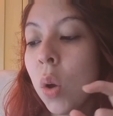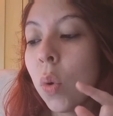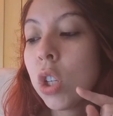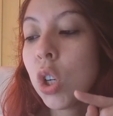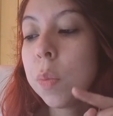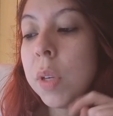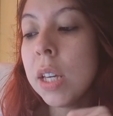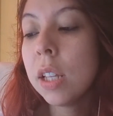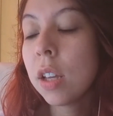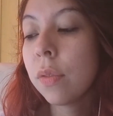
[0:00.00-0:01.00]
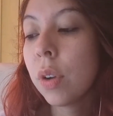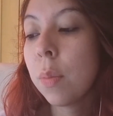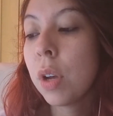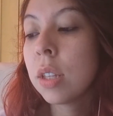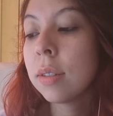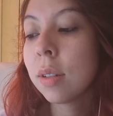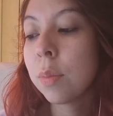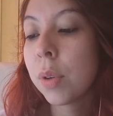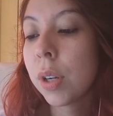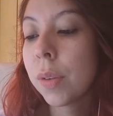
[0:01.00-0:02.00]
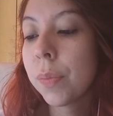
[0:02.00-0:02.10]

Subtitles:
when you're peeling from a sunburn.